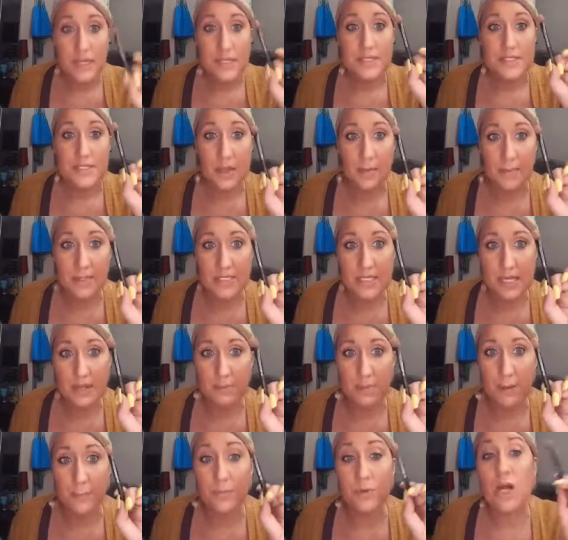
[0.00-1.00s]
So I'm going to take
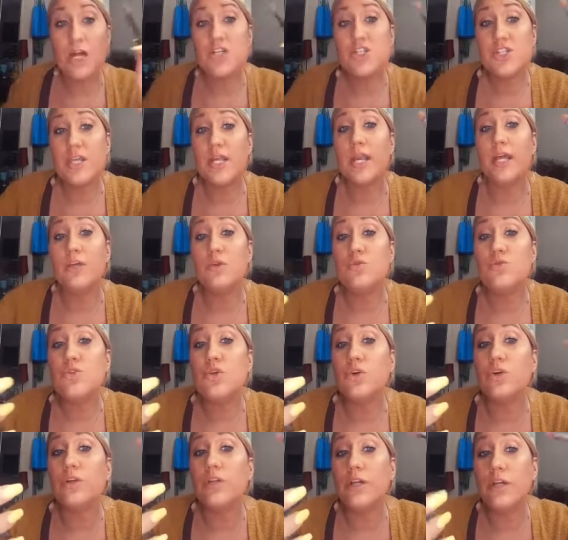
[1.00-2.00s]
my brush that I used
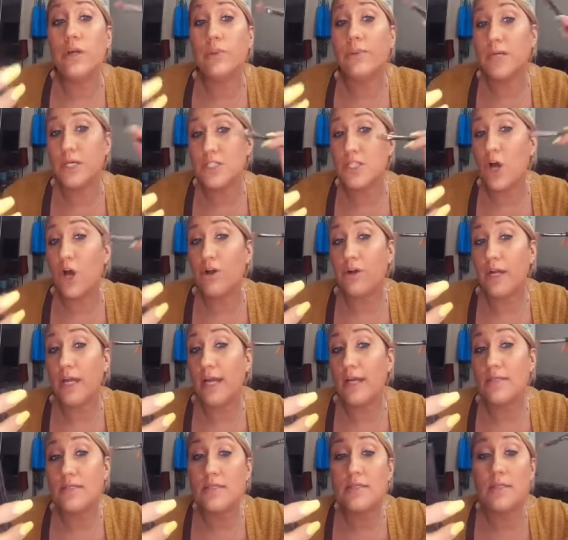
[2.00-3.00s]
earlier because it already
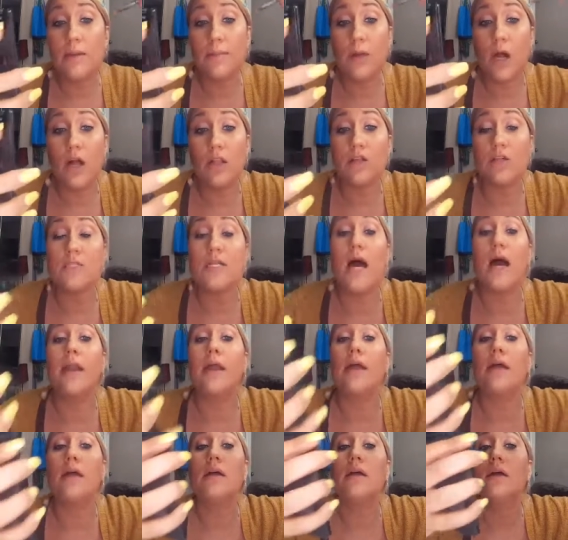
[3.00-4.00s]
has the same colors on
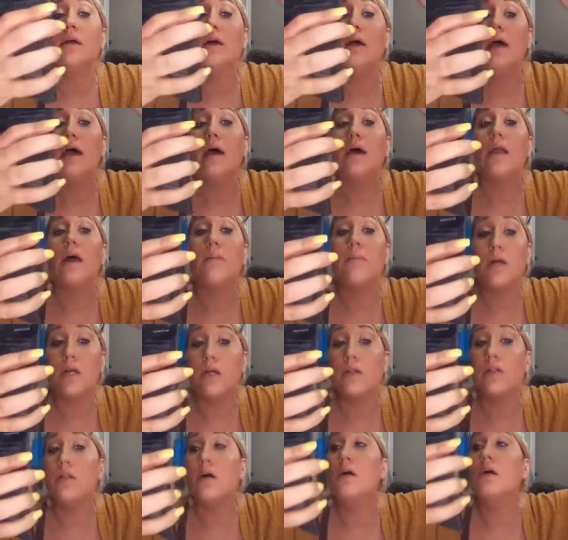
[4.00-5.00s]
it. And I'm going
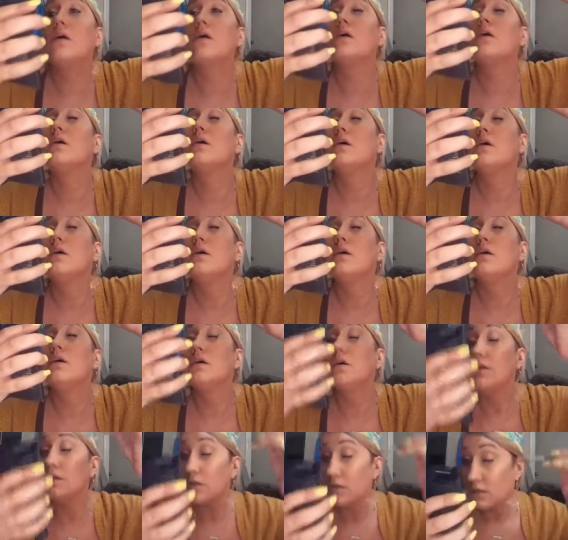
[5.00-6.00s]
to look
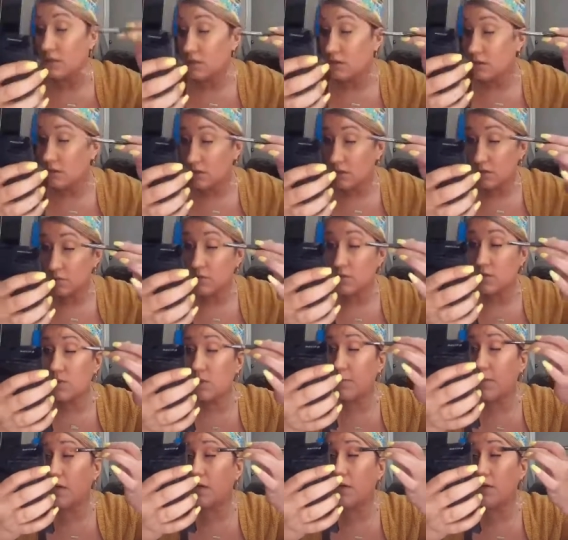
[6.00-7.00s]
which way
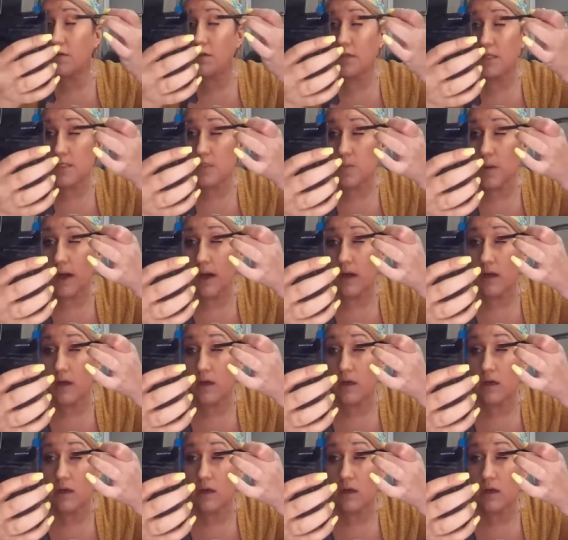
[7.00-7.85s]
am I going to do it? This way.